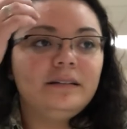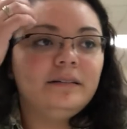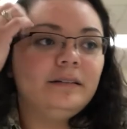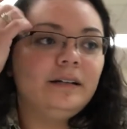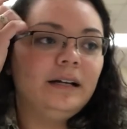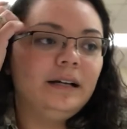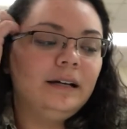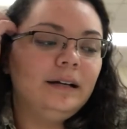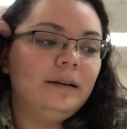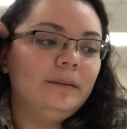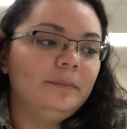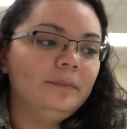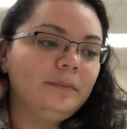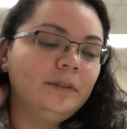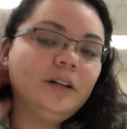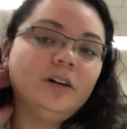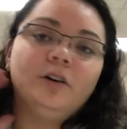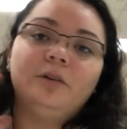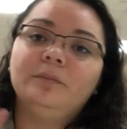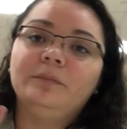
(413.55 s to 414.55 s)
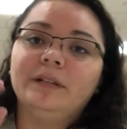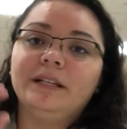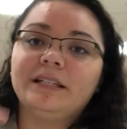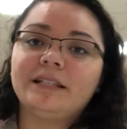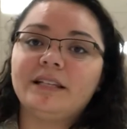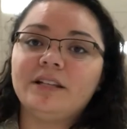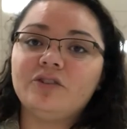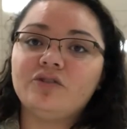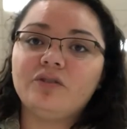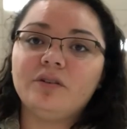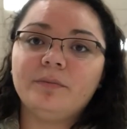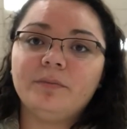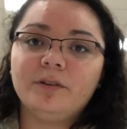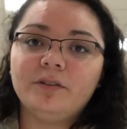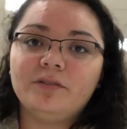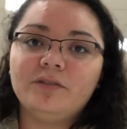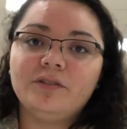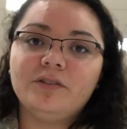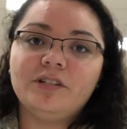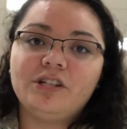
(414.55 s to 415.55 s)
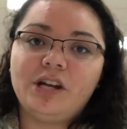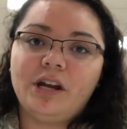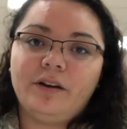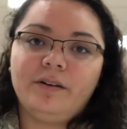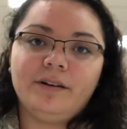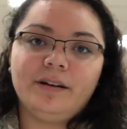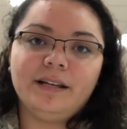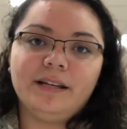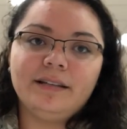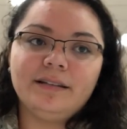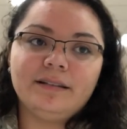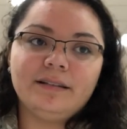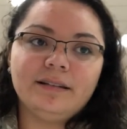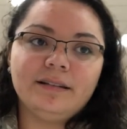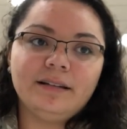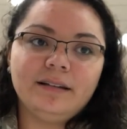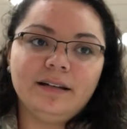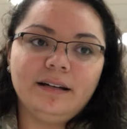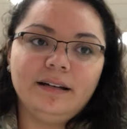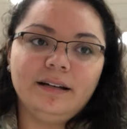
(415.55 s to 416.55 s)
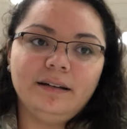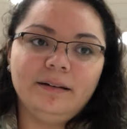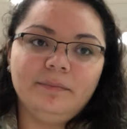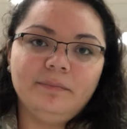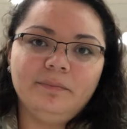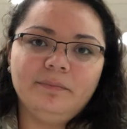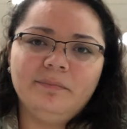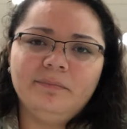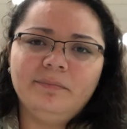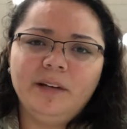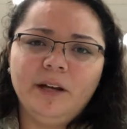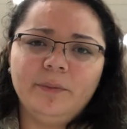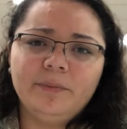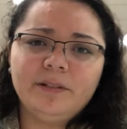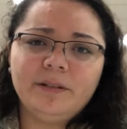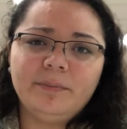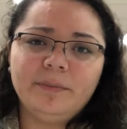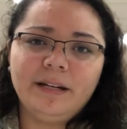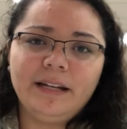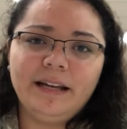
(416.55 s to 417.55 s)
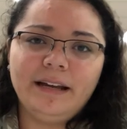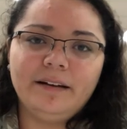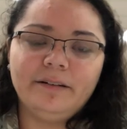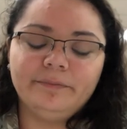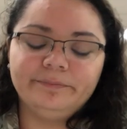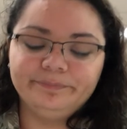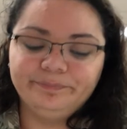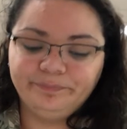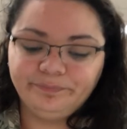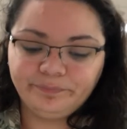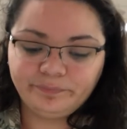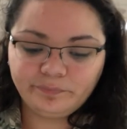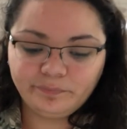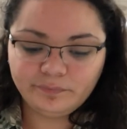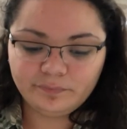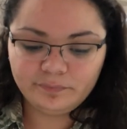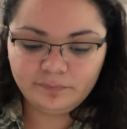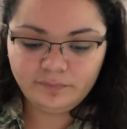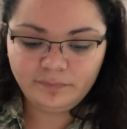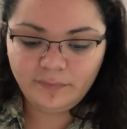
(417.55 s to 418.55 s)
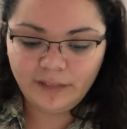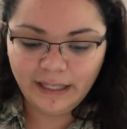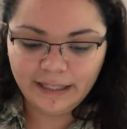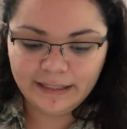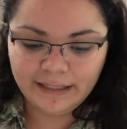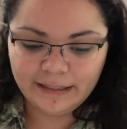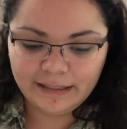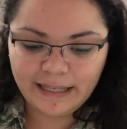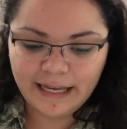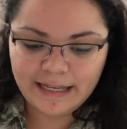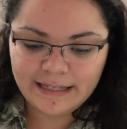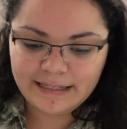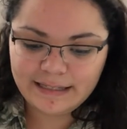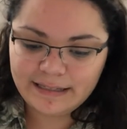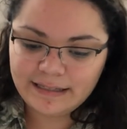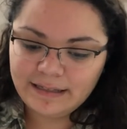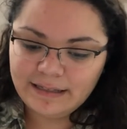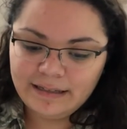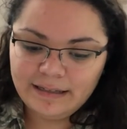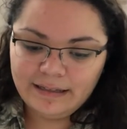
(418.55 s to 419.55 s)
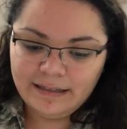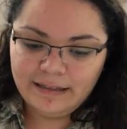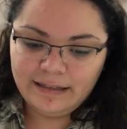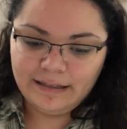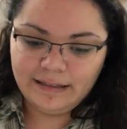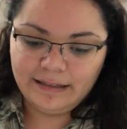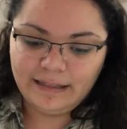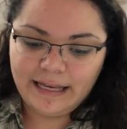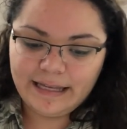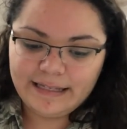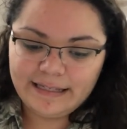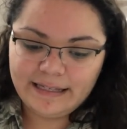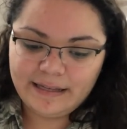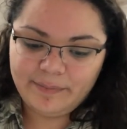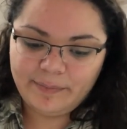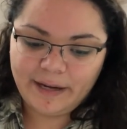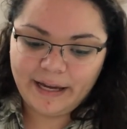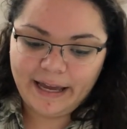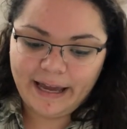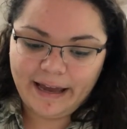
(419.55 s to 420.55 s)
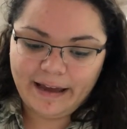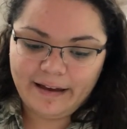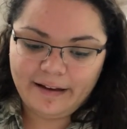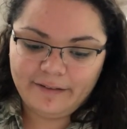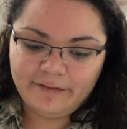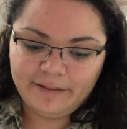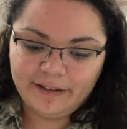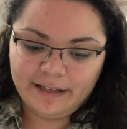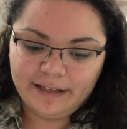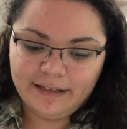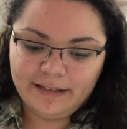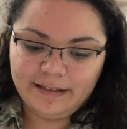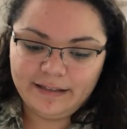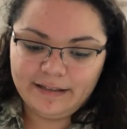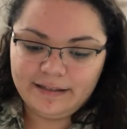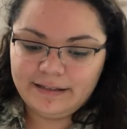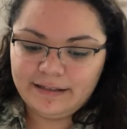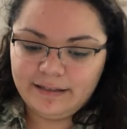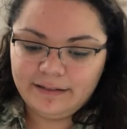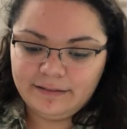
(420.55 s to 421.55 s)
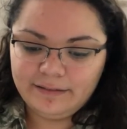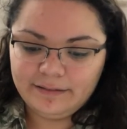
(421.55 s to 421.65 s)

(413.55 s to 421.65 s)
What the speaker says: the homeless, contribute to charities, help somebody out. And the last tip I have is